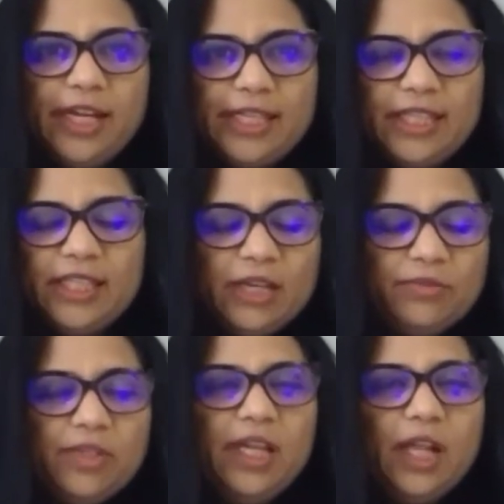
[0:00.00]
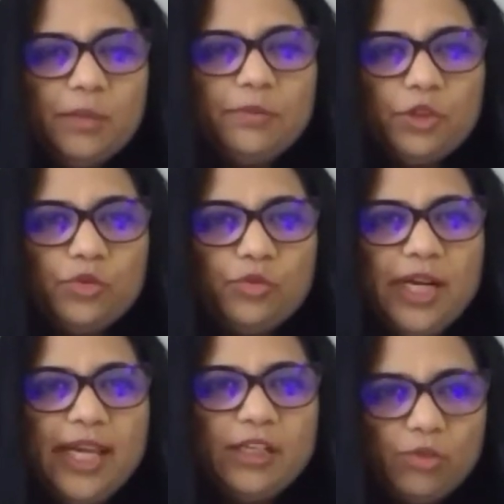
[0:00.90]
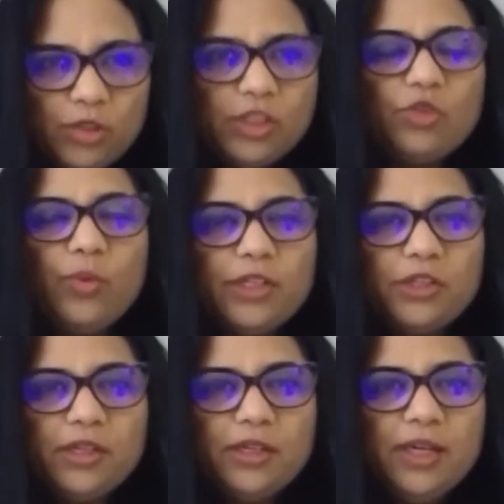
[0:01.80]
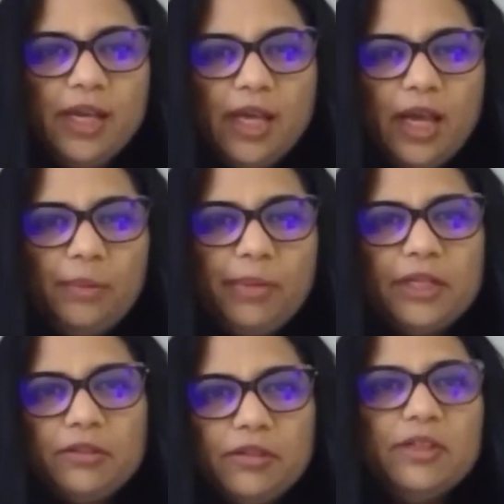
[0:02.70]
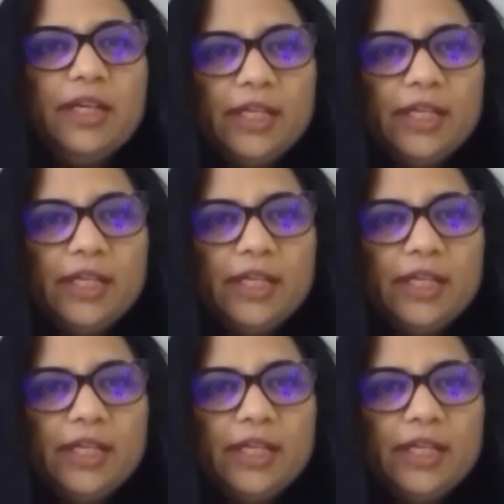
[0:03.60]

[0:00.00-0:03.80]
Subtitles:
I think that will help to relate to this question better.